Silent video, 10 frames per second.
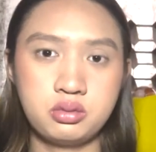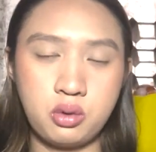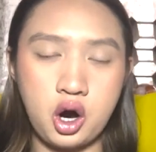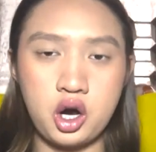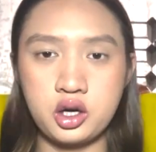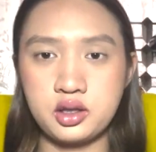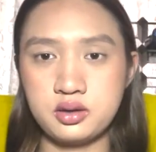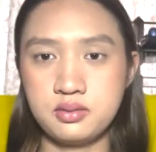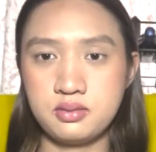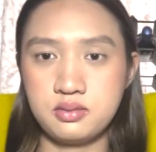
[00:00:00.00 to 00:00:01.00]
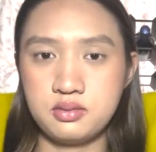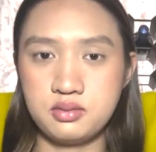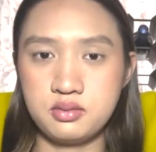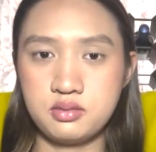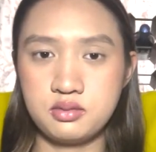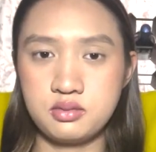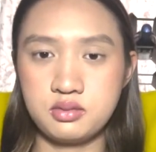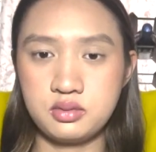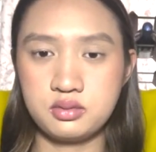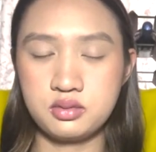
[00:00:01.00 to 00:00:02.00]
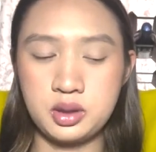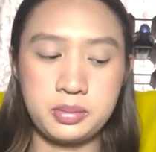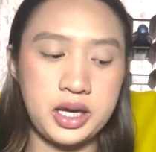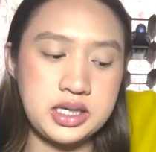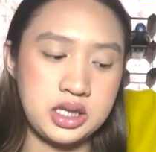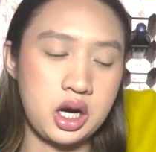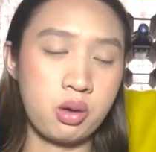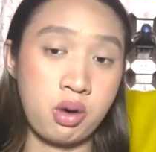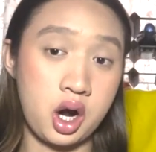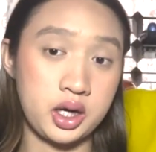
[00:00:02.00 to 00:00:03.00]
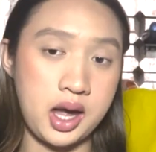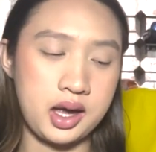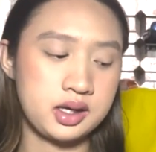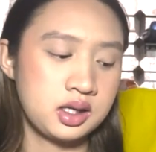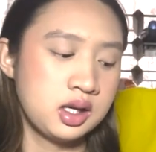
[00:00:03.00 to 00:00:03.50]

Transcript: work, the place that I work at,